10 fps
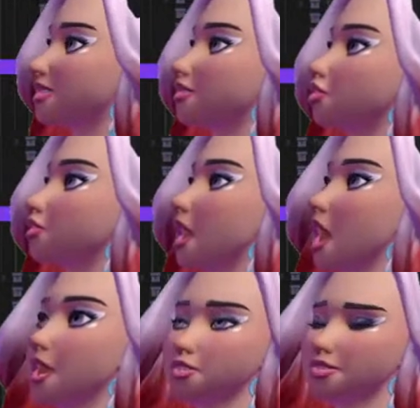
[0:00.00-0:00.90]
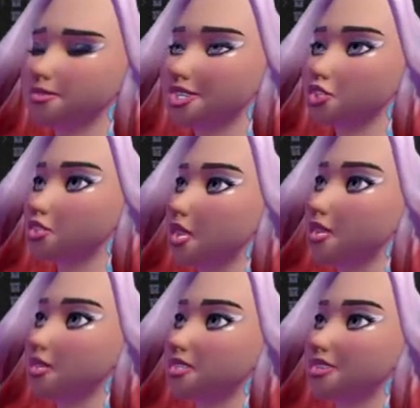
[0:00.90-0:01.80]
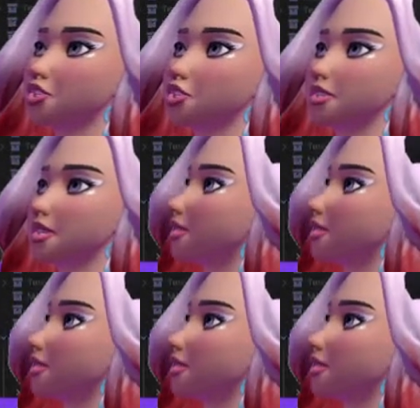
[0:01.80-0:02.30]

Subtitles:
put some arms on these as well, okay, so what I'm gonna